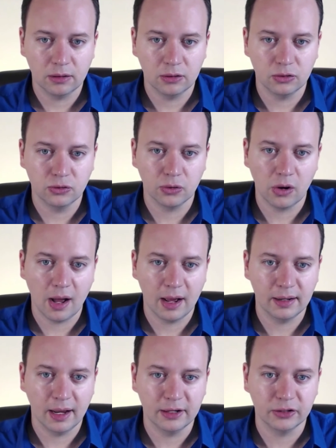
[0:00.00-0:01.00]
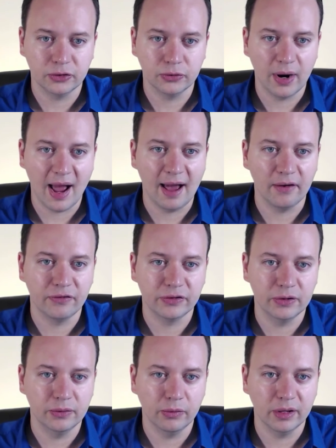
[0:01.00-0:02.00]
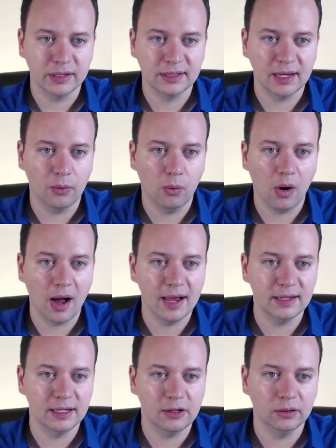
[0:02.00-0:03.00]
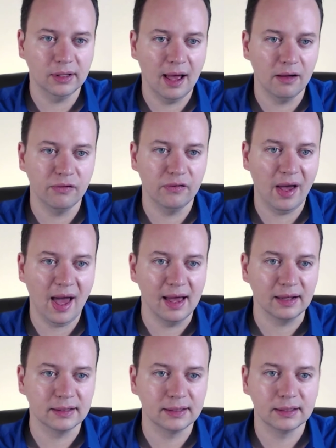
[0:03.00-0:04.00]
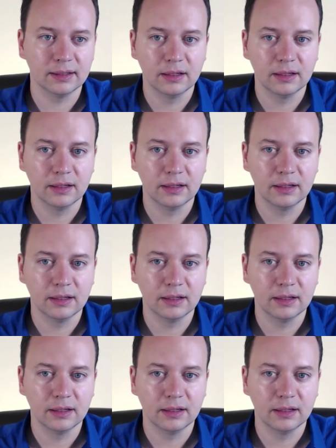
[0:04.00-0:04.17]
draw a nice graph, and let's say y is equal to f of x.